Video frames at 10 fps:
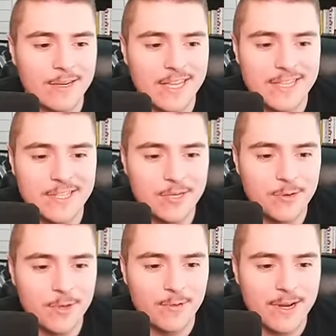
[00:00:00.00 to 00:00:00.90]

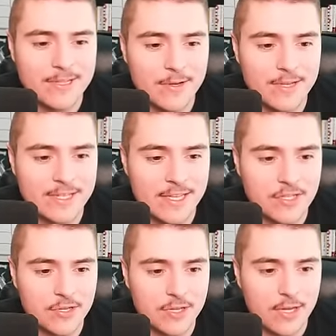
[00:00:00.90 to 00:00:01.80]
into the red zone,
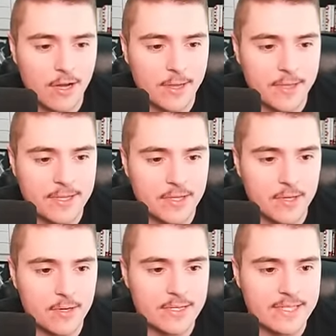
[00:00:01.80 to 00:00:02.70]
essentially, on this
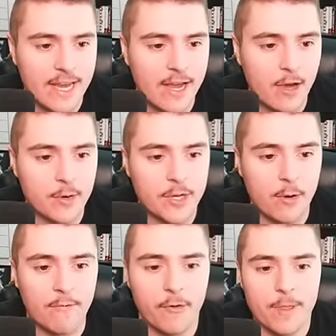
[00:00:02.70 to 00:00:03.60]
third down,
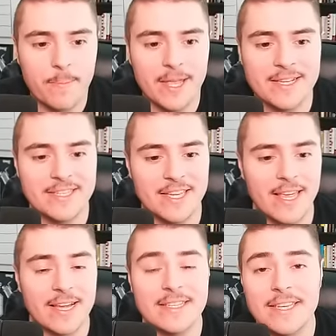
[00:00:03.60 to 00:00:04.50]
going for the big
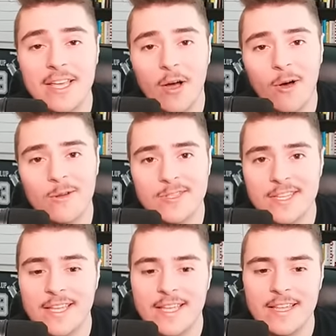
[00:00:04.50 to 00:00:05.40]
six. He hauls
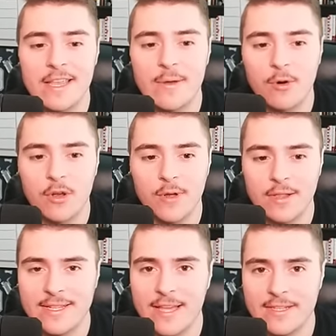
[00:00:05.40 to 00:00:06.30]
it in, and we're quickly down a